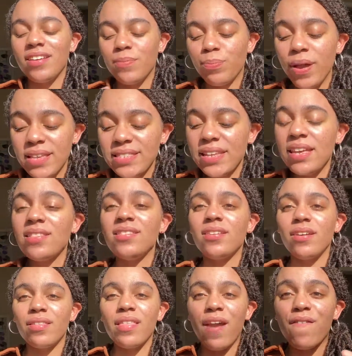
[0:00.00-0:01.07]
pressed
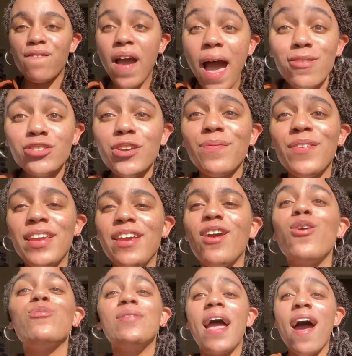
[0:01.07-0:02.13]
enter, they found your
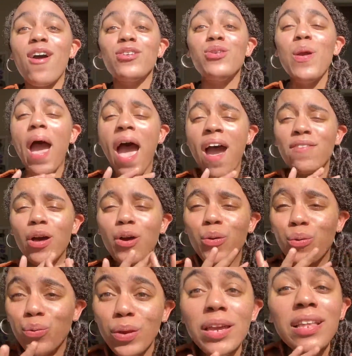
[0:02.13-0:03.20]
video. Now you have a
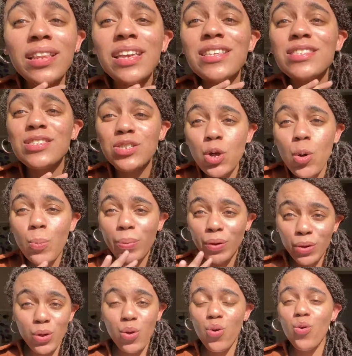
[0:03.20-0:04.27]
really super
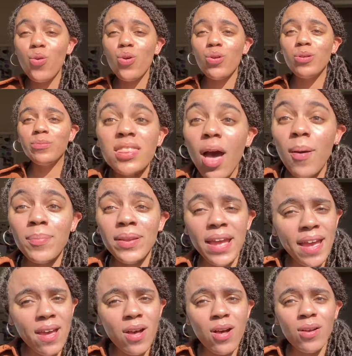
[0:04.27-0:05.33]
cool
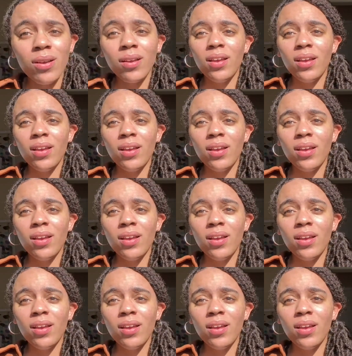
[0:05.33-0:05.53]
thumbnail.